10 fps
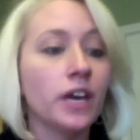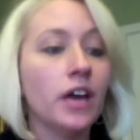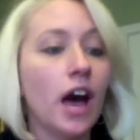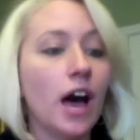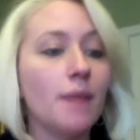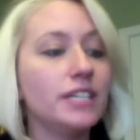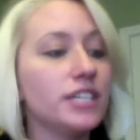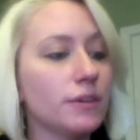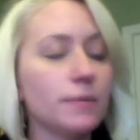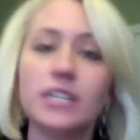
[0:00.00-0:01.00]
It
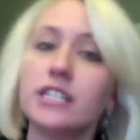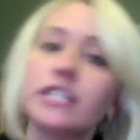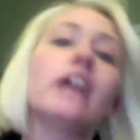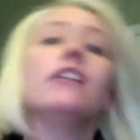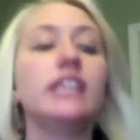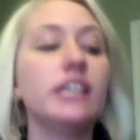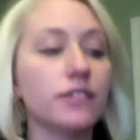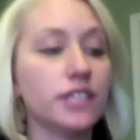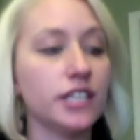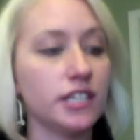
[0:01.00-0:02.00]
disrupts the entire
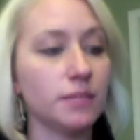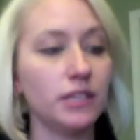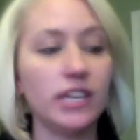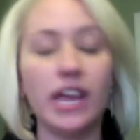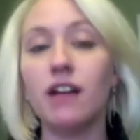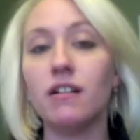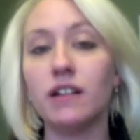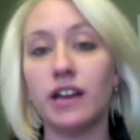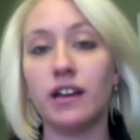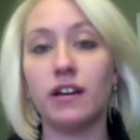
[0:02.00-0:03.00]
ecosystem in the
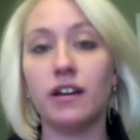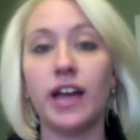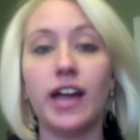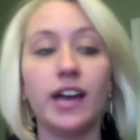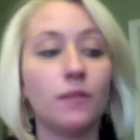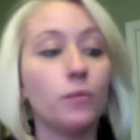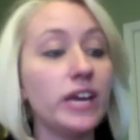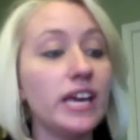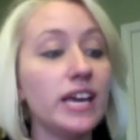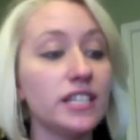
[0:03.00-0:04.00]
area, and
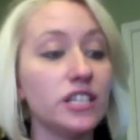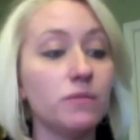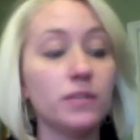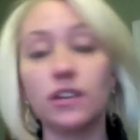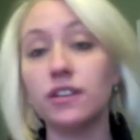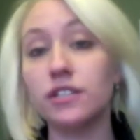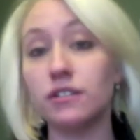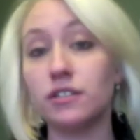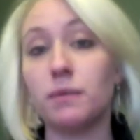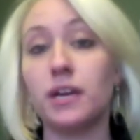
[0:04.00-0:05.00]
we as humans also
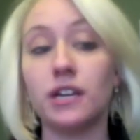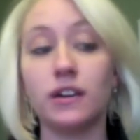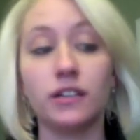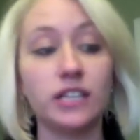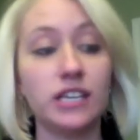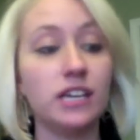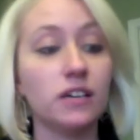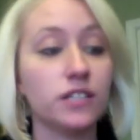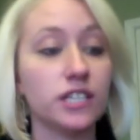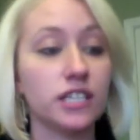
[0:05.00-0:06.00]
depend on the
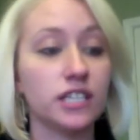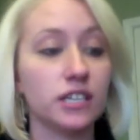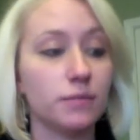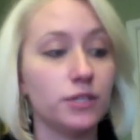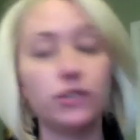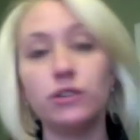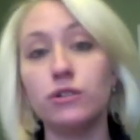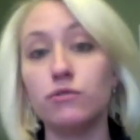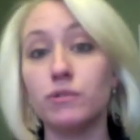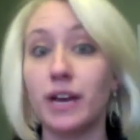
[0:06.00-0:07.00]
ecosystems
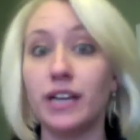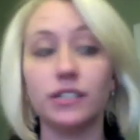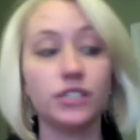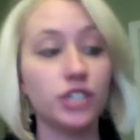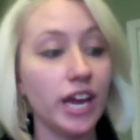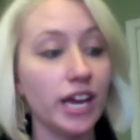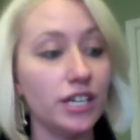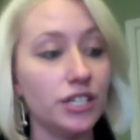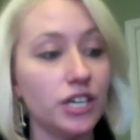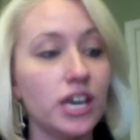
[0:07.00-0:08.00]
to remain
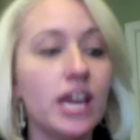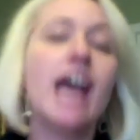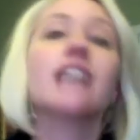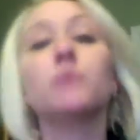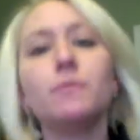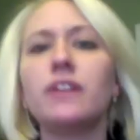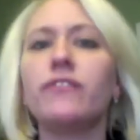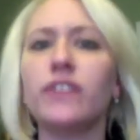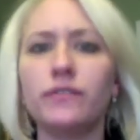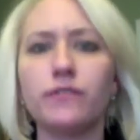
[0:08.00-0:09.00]
unchanged as we
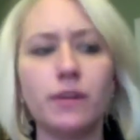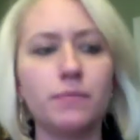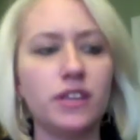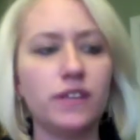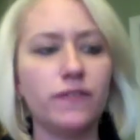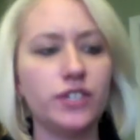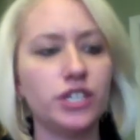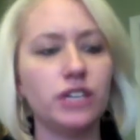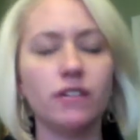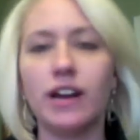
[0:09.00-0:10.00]
benefit from the
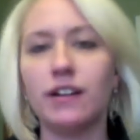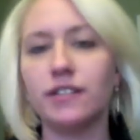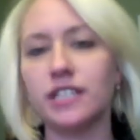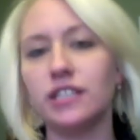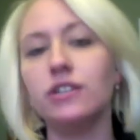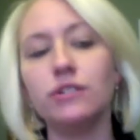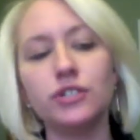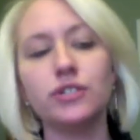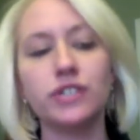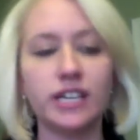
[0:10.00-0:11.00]
fishing grounds and the
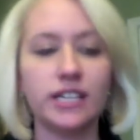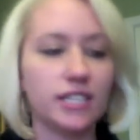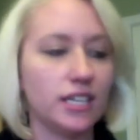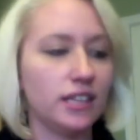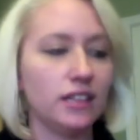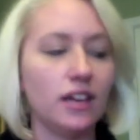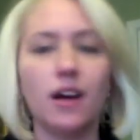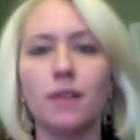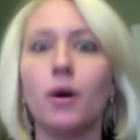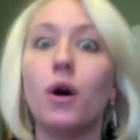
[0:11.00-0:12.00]
nutrients and
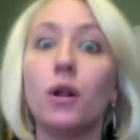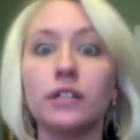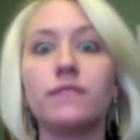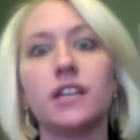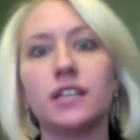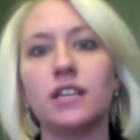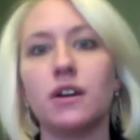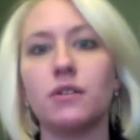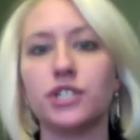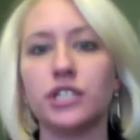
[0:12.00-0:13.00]
all of that the
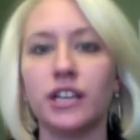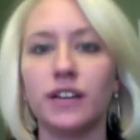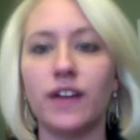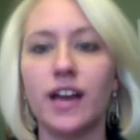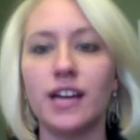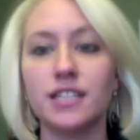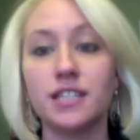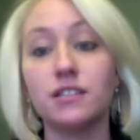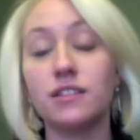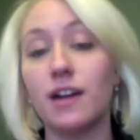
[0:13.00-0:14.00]
ocean life has
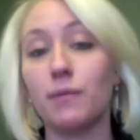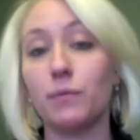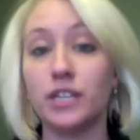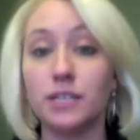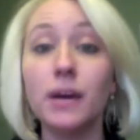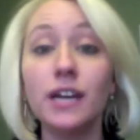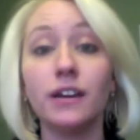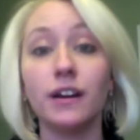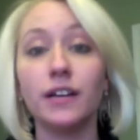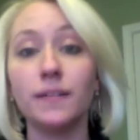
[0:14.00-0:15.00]
that we depend
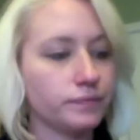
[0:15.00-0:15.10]
on.